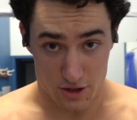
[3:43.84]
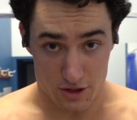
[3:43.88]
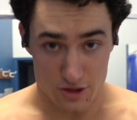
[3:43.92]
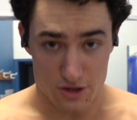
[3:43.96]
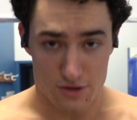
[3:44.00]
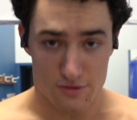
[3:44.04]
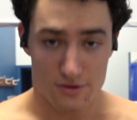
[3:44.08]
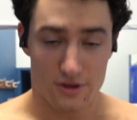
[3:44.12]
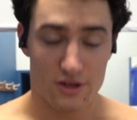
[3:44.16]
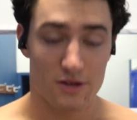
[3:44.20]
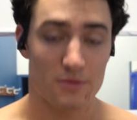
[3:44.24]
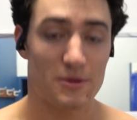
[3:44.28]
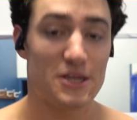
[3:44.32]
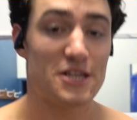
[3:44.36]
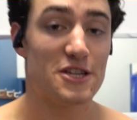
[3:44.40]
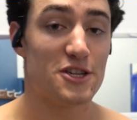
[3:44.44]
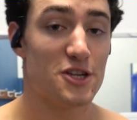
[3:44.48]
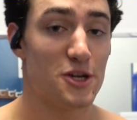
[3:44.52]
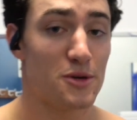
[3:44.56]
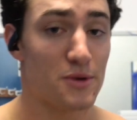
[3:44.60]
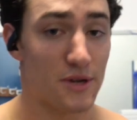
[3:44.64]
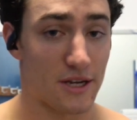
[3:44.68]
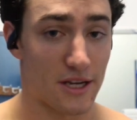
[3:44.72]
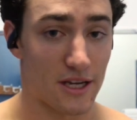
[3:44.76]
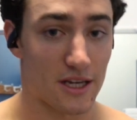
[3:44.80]
You're gonna be
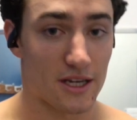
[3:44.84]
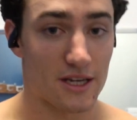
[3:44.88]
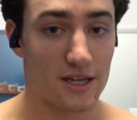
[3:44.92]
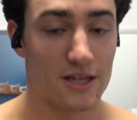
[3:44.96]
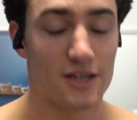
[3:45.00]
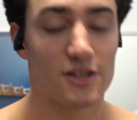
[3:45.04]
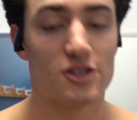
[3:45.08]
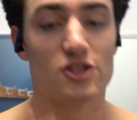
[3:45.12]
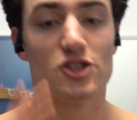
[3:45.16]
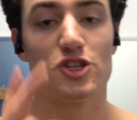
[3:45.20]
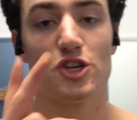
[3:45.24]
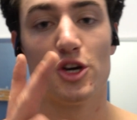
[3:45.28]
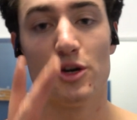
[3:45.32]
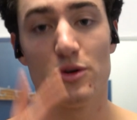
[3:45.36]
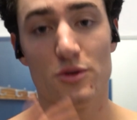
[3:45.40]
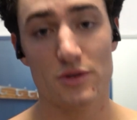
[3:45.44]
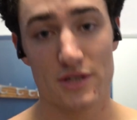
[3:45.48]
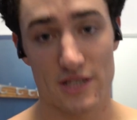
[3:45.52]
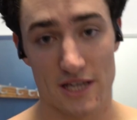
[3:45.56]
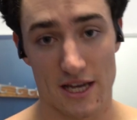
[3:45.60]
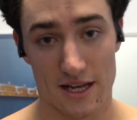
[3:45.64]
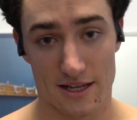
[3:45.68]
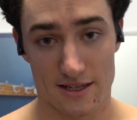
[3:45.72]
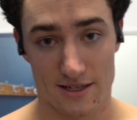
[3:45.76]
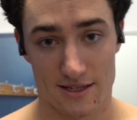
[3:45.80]
doing 2
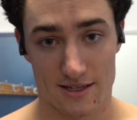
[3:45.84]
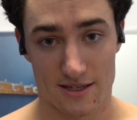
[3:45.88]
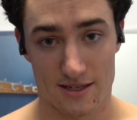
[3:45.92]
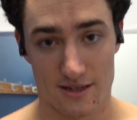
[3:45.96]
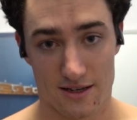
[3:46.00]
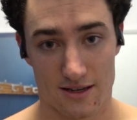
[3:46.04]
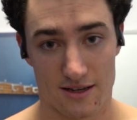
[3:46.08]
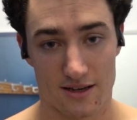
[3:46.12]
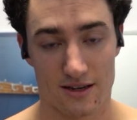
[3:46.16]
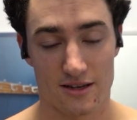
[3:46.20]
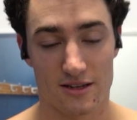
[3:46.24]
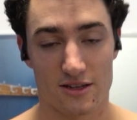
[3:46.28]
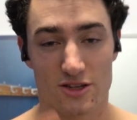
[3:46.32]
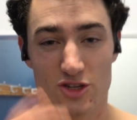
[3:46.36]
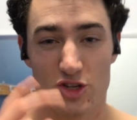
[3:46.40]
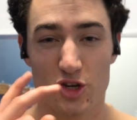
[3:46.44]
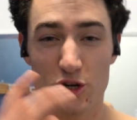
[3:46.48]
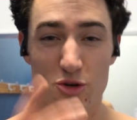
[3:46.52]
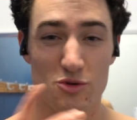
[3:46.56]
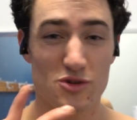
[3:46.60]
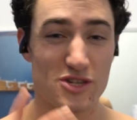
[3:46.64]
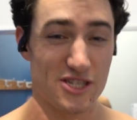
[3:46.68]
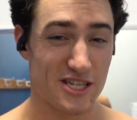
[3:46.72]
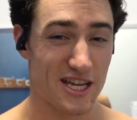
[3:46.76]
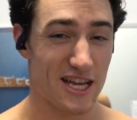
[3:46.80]
sets
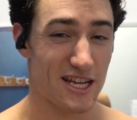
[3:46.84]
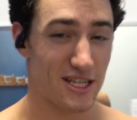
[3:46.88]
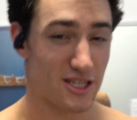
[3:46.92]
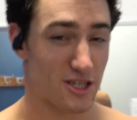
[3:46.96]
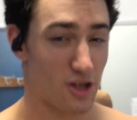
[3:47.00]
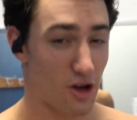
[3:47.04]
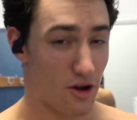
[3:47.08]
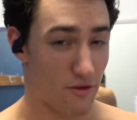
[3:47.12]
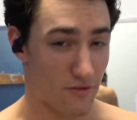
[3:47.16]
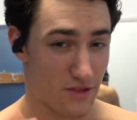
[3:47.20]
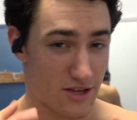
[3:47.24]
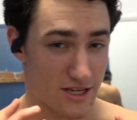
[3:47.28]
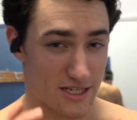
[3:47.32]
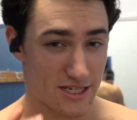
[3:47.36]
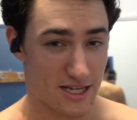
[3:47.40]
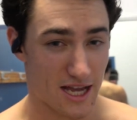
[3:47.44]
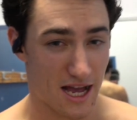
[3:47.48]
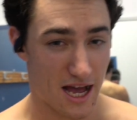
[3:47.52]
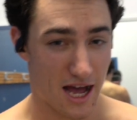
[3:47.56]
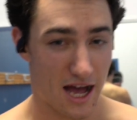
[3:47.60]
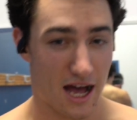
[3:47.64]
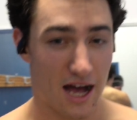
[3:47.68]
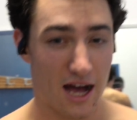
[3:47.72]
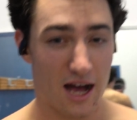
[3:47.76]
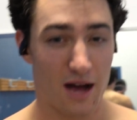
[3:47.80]
of this
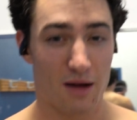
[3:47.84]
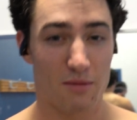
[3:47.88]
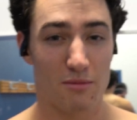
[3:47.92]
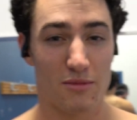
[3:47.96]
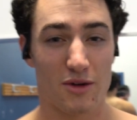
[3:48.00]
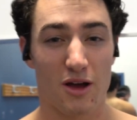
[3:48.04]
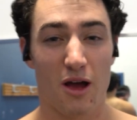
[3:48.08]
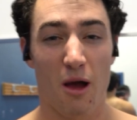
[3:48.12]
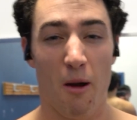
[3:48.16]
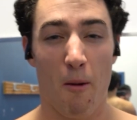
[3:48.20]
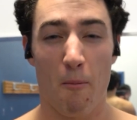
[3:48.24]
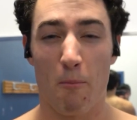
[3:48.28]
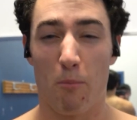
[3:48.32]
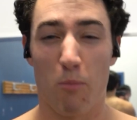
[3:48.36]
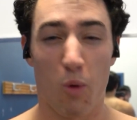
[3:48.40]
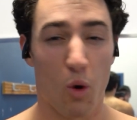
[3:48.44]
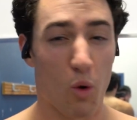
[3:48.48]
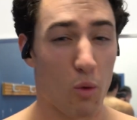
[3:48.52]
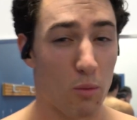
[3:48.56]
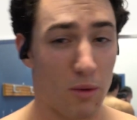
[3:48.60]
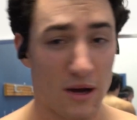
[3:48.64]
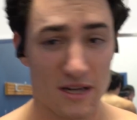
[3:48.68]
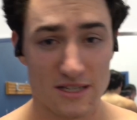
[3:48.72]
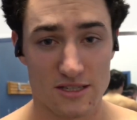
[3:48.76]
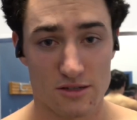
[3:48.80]
arm
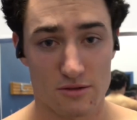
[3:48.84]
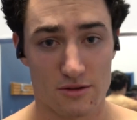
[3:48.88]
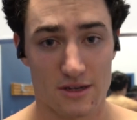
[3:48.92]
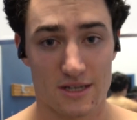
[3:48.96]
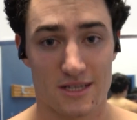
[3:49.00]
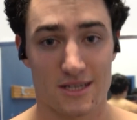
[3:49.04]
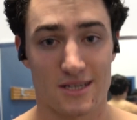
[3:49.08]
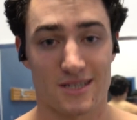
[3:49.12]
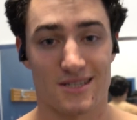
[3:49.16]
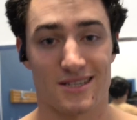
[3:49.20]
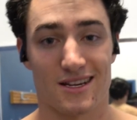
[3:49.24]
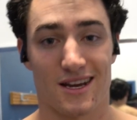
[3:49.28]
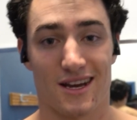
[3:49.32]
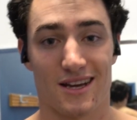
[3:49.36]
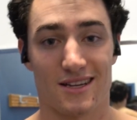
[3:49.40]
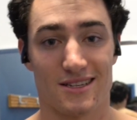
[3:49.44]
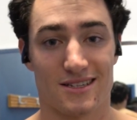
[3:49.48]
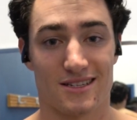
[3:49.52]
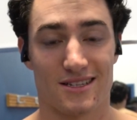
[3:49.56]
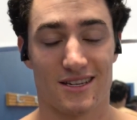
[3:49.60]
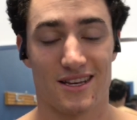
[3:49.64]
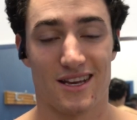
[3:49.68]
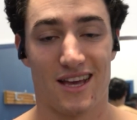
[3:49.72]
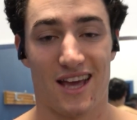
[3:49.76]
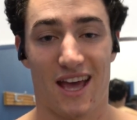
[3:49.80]
ballbuster
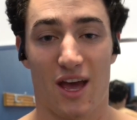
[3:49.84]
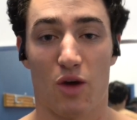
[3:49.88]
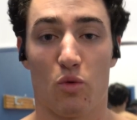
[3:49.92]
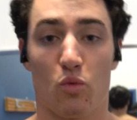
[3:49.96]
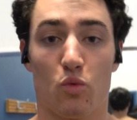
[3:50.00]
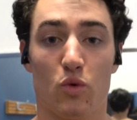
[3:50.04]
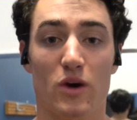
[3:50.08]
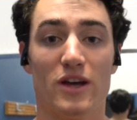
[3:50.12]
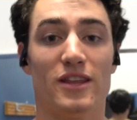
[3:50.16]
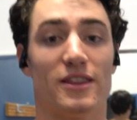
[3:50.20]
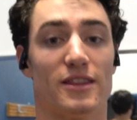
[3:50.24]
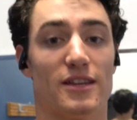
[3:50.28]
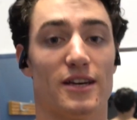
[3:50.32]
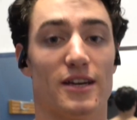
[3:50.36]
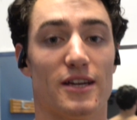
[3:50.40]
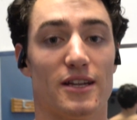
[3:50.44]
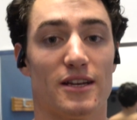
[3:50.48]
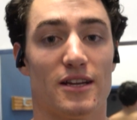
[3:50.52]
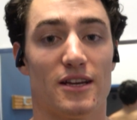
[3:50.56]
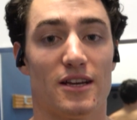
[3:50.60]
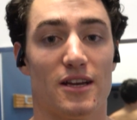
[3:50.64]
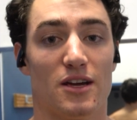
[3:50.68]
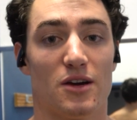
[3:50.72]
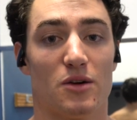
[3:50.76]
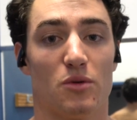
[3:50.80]
exercise. And with it,
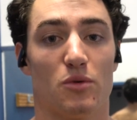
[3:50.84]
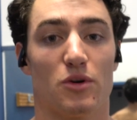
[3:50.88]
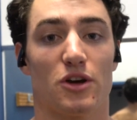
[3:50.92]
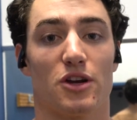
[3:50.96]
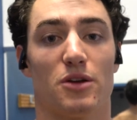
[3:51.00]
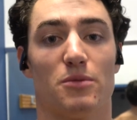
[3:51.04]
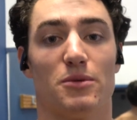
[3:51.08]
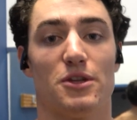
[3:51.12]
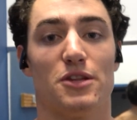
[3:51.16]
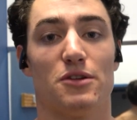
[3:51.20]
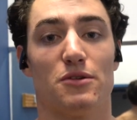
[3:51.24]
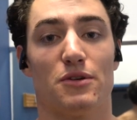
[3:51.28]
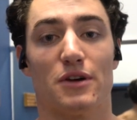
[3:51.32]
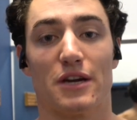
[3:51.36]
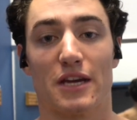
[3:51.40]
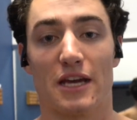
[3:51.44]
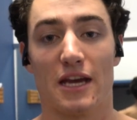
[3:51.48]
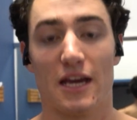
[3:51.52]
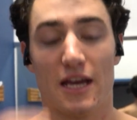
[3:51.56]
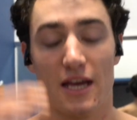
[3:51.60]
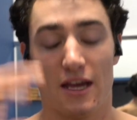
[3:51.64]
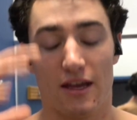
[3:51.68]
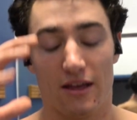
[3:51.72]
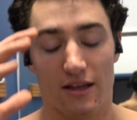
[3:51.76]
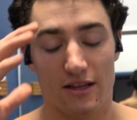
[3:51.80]
we're gonna be doing
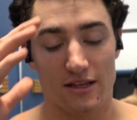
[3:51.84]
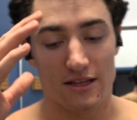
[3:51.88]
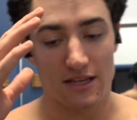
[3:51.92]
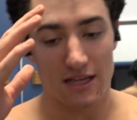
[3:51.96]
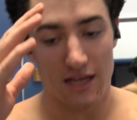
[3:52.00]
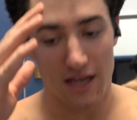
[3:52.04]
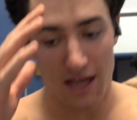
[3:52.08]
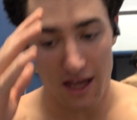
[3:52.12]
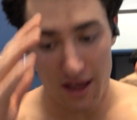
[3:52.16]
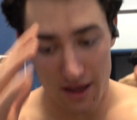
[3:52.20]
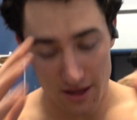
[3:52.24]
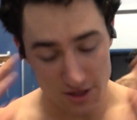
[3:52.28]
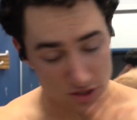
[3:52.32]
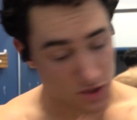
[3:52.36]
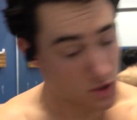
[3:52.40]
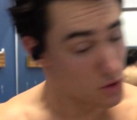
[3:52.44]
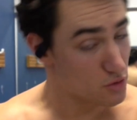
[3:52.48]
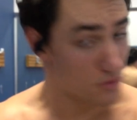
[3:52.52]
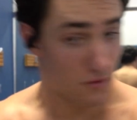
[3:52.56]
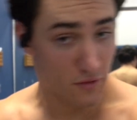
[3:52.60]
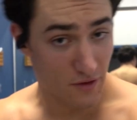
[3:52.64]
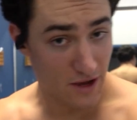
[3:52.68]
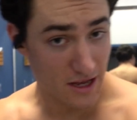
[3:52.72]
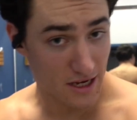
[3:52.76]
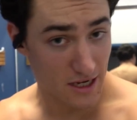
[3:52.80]
2
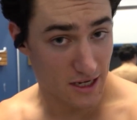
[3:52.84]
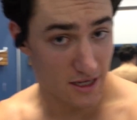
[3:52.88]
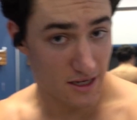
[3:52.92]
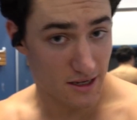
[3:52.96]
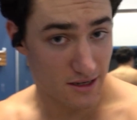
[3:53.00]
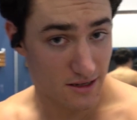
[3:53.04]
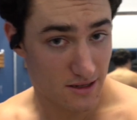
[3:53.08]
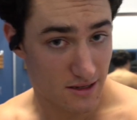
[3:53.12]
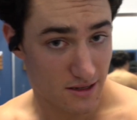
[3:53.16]
failures.